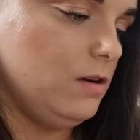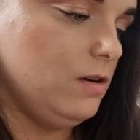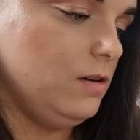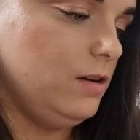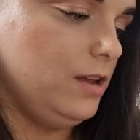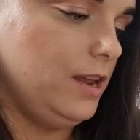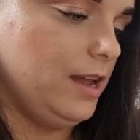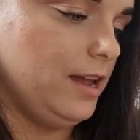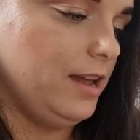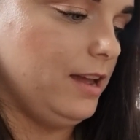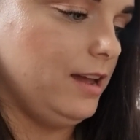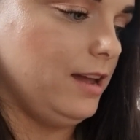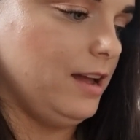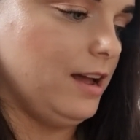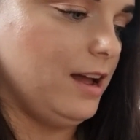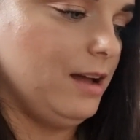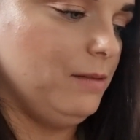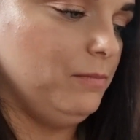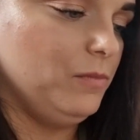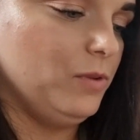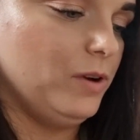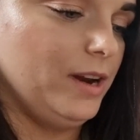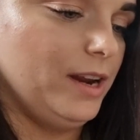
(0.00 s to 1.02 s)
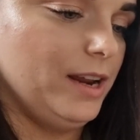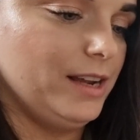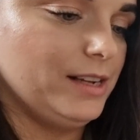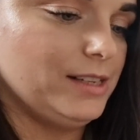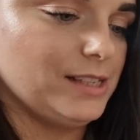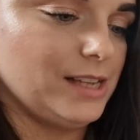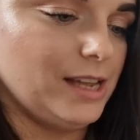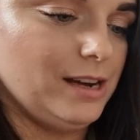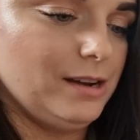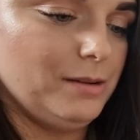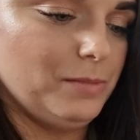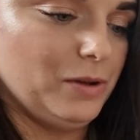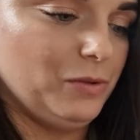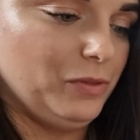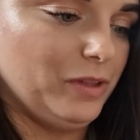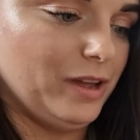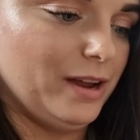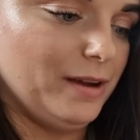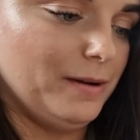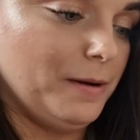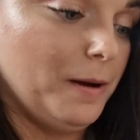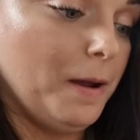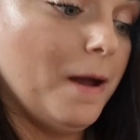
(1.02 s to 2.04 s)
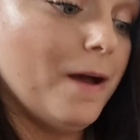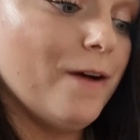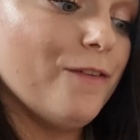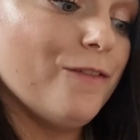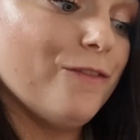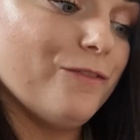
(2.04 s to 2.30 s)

Oh yeah, I'm quite excited about that.